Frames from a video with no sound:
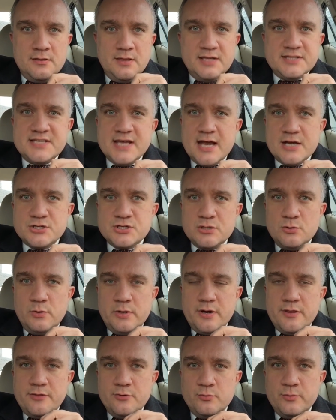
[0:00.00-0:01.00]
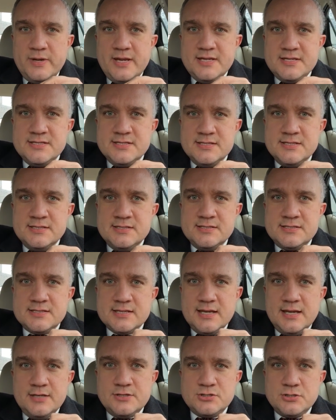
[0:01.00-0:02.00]
That's actually one of the
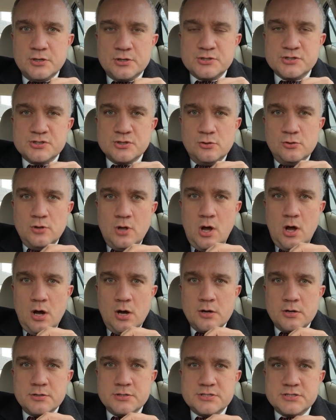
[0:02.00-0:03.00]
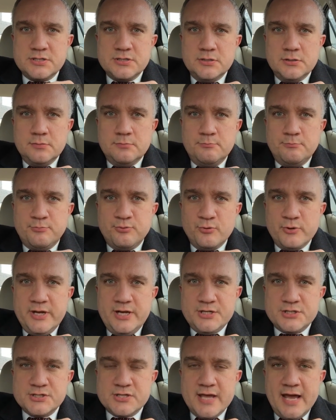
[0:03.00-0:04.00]
reasons it took so long to
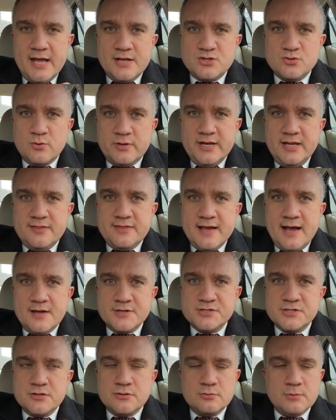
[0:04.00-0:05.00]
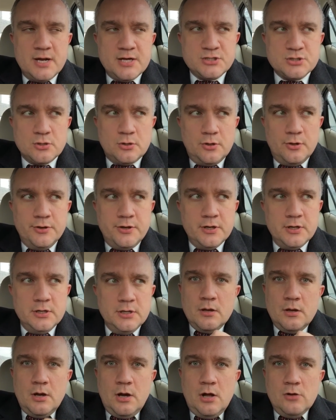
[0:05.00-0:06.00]
breach that 20,000 threshold.
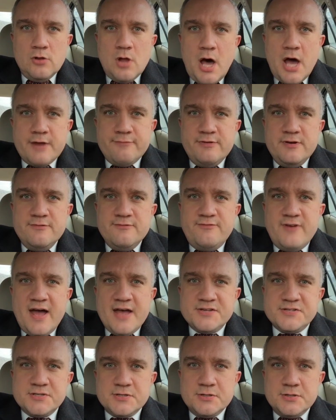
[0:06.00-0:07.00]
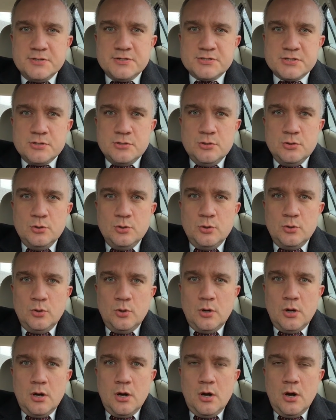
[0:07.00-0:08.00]
A lot of investors
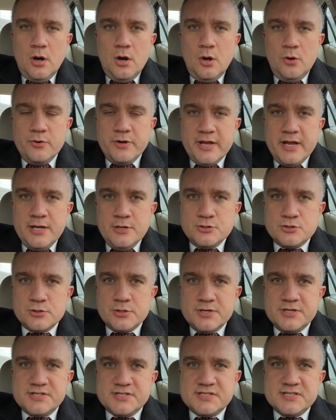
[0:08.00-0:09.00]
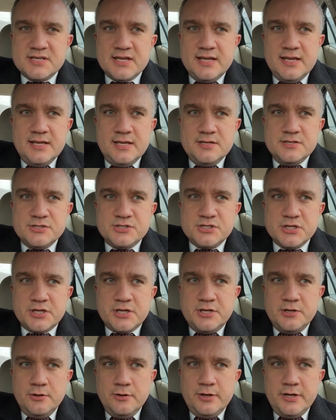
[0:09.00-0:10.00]
who owned interests in
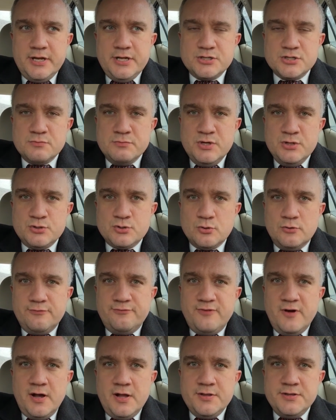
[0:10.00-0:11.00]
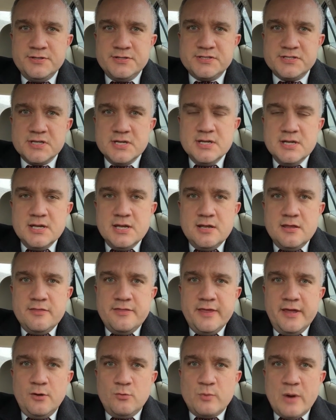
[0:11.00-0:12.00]
securities or mutual funds
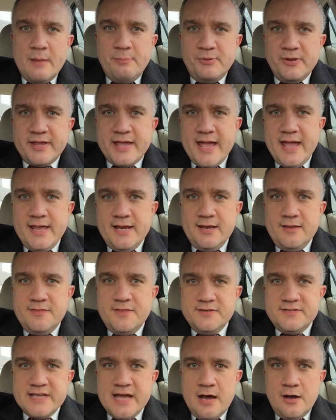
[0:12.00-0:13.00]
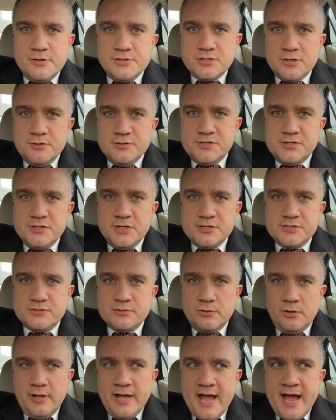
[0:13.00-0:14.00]
that replicated the Dow Jones
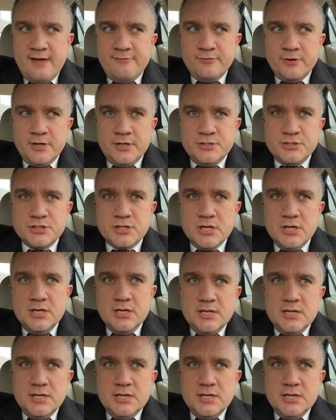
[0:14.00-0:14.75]
Industrial Average